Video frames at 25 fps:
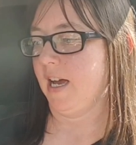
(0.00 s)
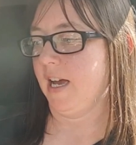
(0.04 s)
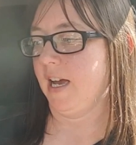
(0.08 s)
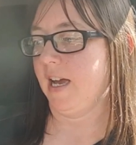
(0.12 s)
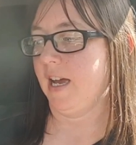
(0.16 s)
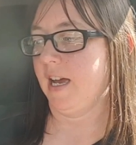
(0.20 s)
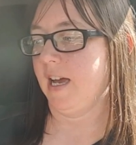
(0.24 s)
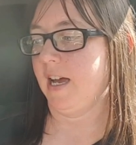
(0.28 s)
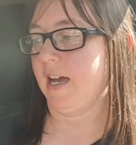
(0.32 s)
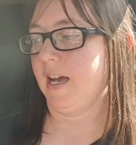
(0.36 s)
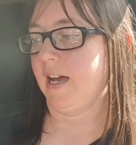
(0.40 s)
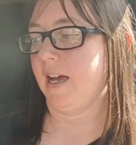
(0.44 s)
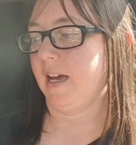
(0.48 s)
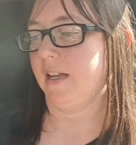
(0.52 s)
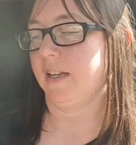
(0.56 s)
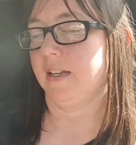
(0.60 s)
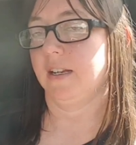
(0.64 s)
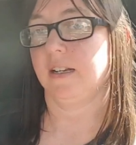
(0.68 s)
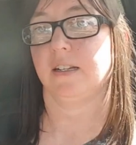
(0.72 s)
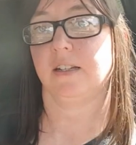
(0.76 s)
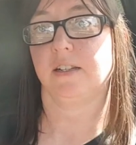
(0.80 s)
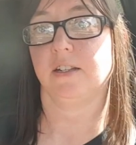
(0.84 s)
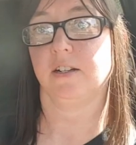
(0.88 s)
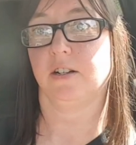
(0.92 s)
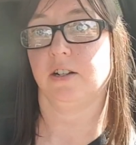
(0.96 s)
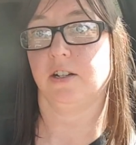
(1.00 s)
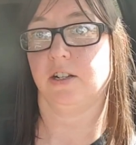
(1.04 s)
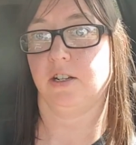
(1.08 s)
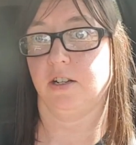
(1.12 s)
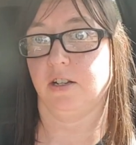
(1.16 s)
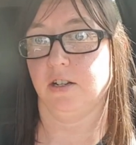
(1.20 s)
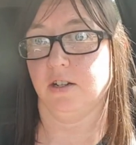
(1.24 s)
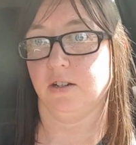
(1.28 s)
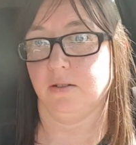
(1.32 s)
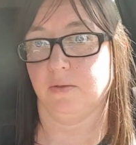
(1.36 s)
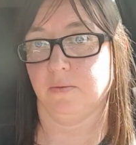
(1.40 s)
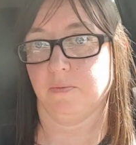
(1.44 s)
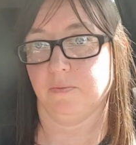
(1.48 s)
and there you
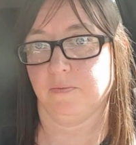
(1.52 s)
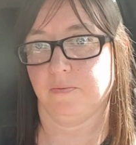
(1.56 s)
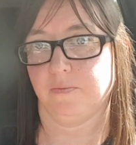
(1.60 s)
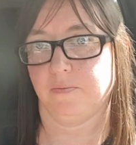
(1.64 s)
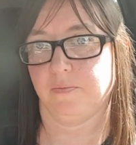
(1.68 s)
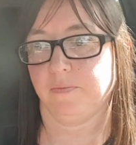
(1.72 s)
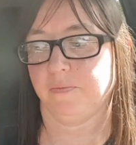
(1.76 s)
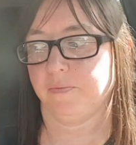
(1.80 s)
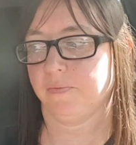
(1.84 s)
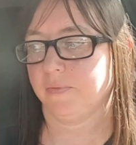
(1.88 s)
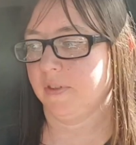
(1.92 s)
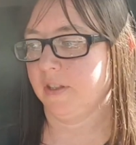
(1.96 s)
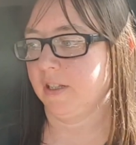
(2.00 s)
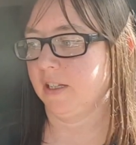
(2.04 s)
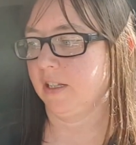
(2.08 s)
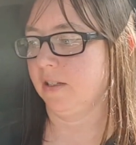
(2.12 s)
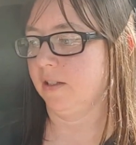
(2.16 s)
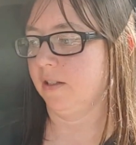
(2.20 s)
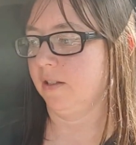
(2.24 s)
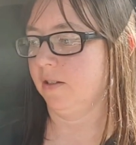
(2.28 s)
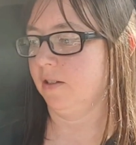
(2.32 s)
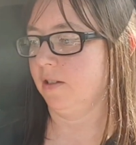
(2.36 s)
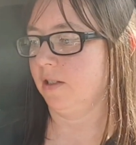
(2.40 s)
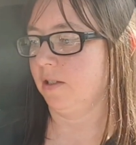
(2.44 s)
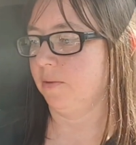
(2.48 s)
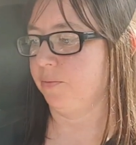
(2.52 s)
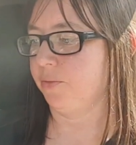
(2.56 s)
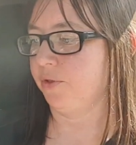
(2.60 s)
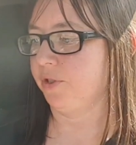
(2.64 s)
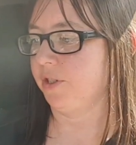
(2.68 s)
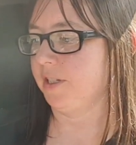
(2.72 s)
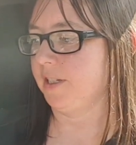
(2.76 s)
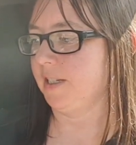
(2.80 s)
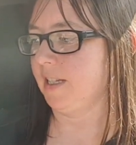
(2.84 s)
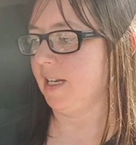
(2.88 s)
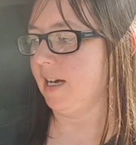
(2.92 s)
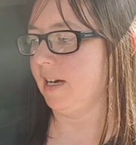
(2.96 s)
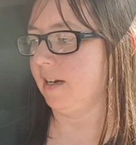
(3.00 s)
go. Simple
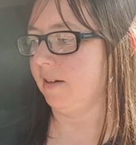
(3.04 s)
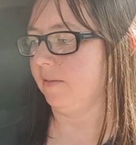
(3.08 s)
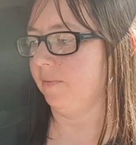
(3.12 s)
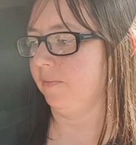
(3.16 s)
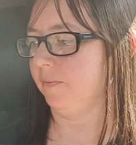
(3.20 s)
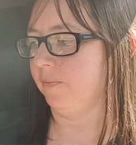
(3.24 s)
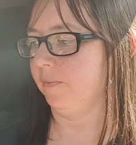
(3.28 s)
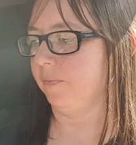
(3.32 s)
as that.